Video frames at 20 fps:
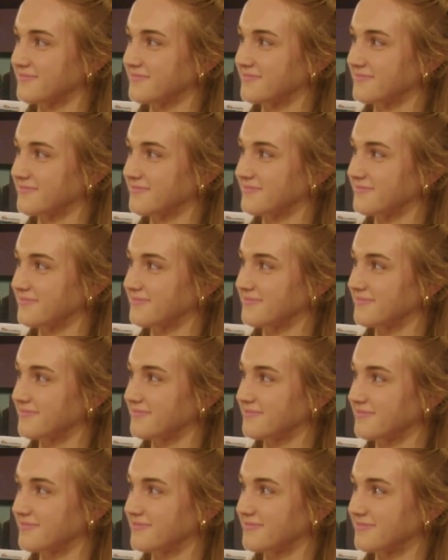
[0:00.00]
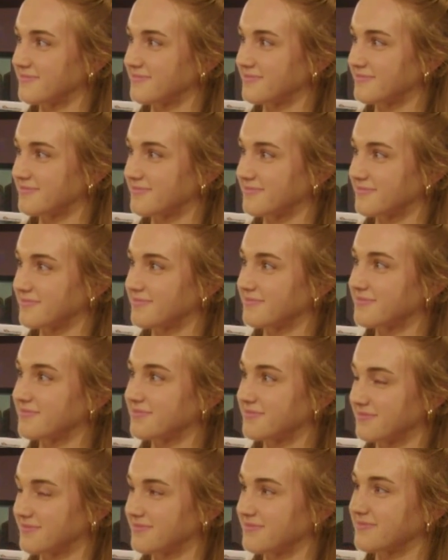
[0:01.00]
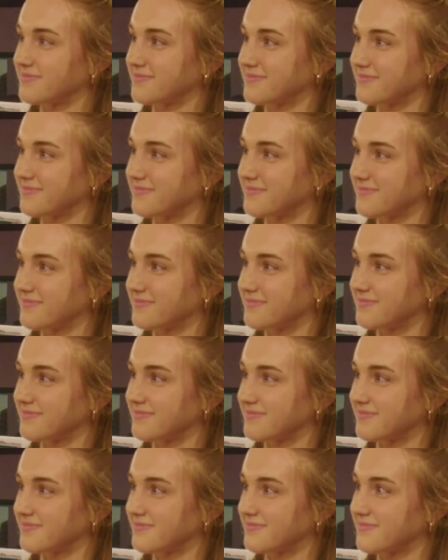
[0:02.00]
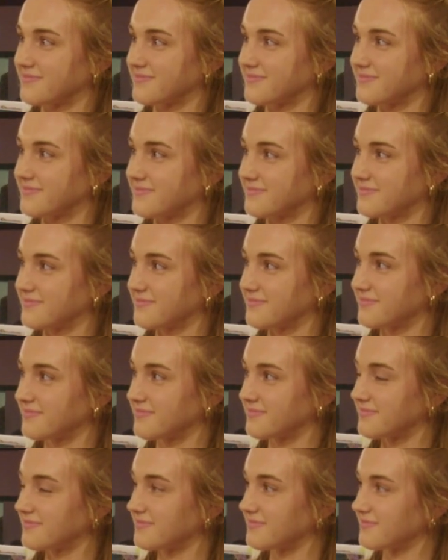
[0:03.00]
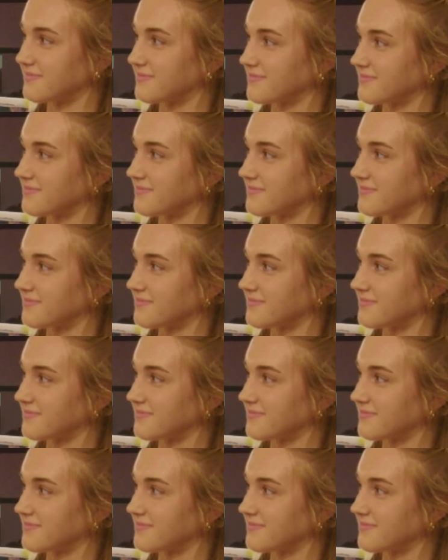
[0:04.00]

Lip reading: (silent)